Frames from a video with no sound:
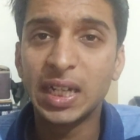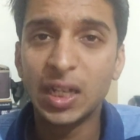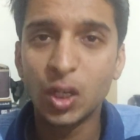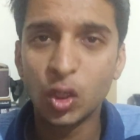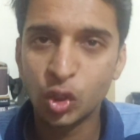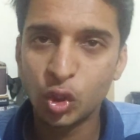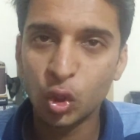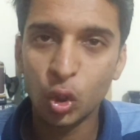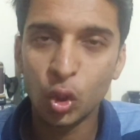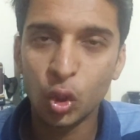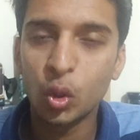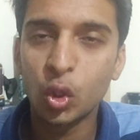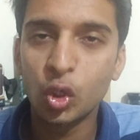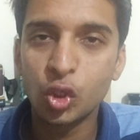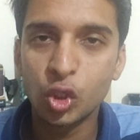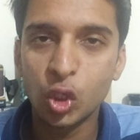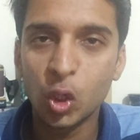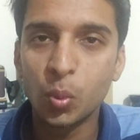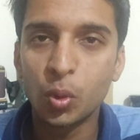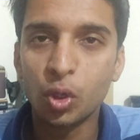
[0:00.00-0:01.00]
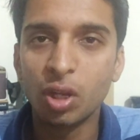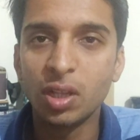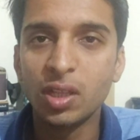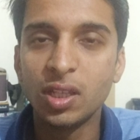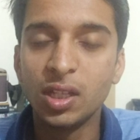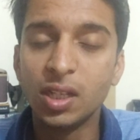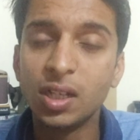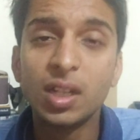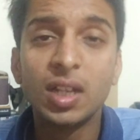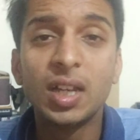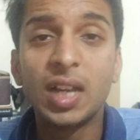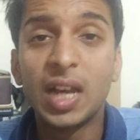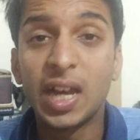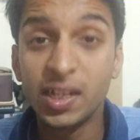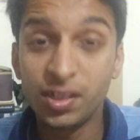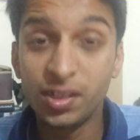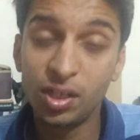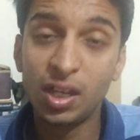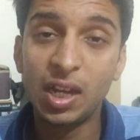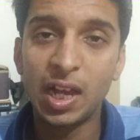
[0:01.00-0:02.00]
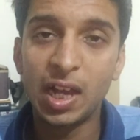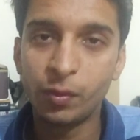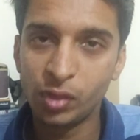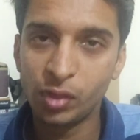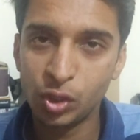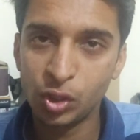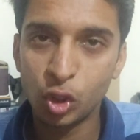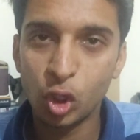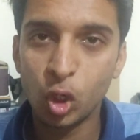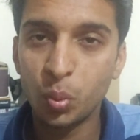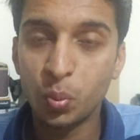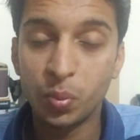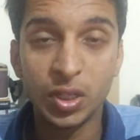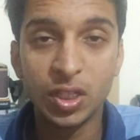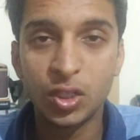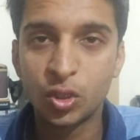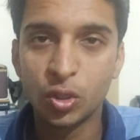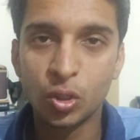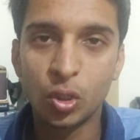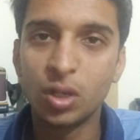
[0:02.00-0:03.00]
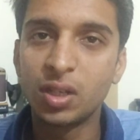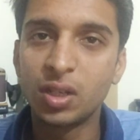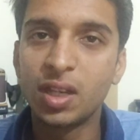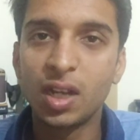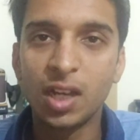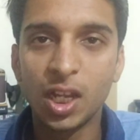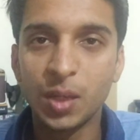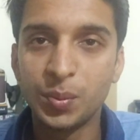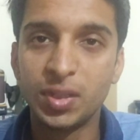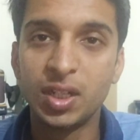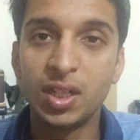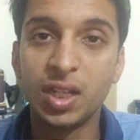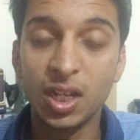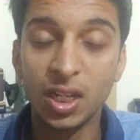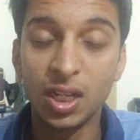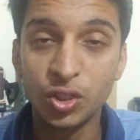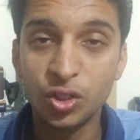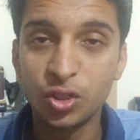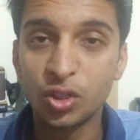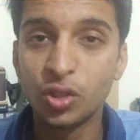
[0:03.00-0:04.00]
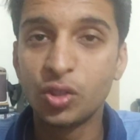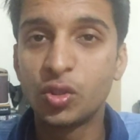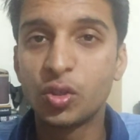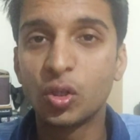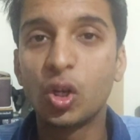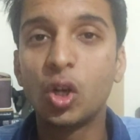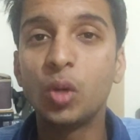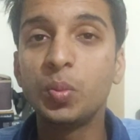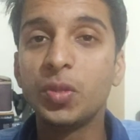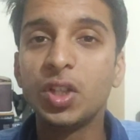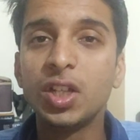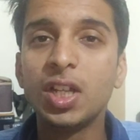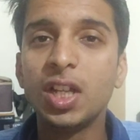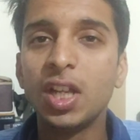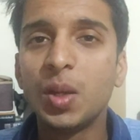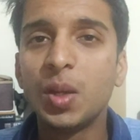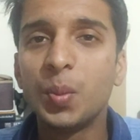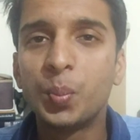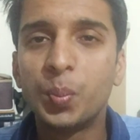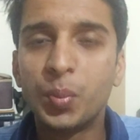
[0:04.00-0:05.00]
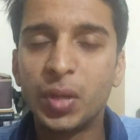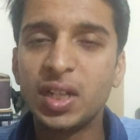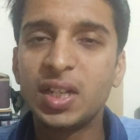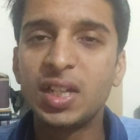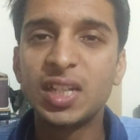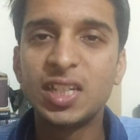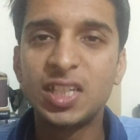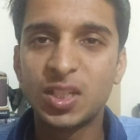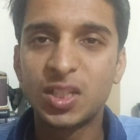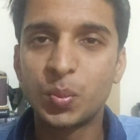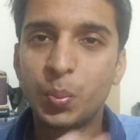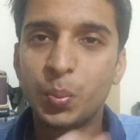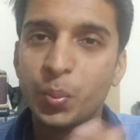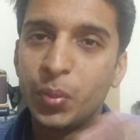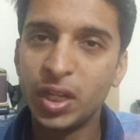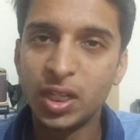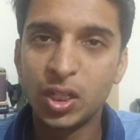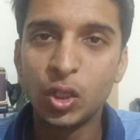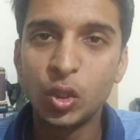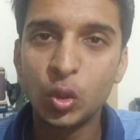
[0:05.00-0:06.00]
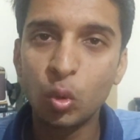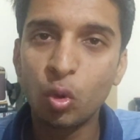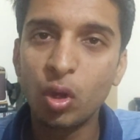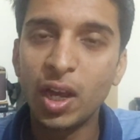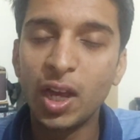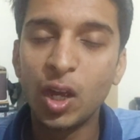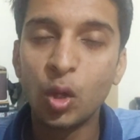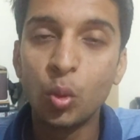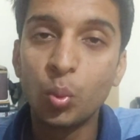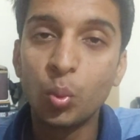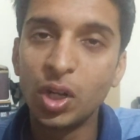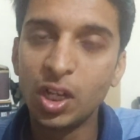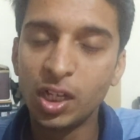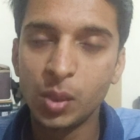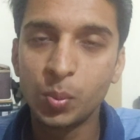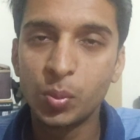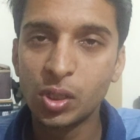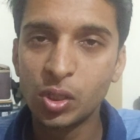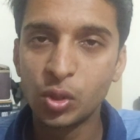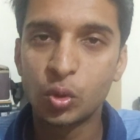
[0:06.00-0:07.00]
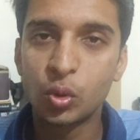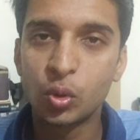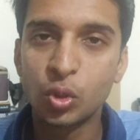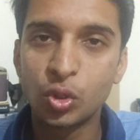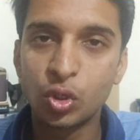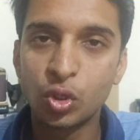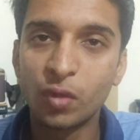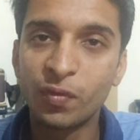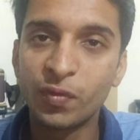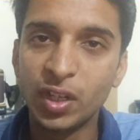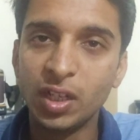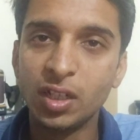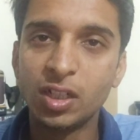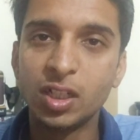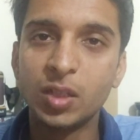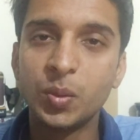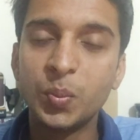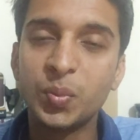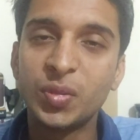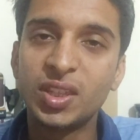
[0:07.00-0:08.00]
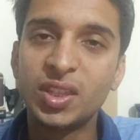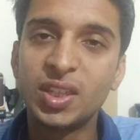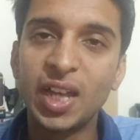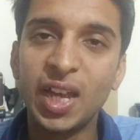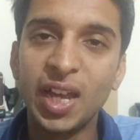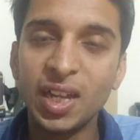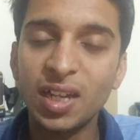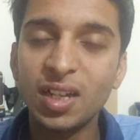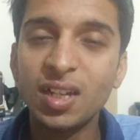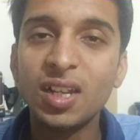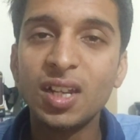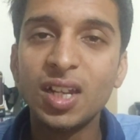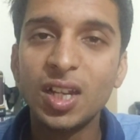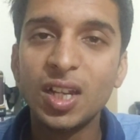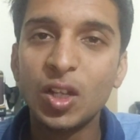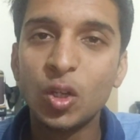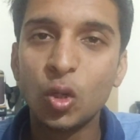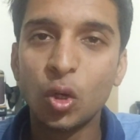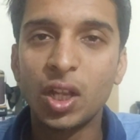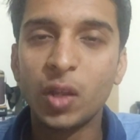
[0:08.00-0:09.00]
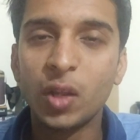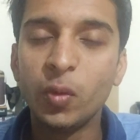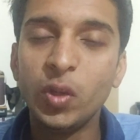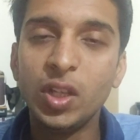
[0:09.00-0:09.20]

anything. I still have a job. It's not that I'm against a job, but it's better to have multiple source of income than not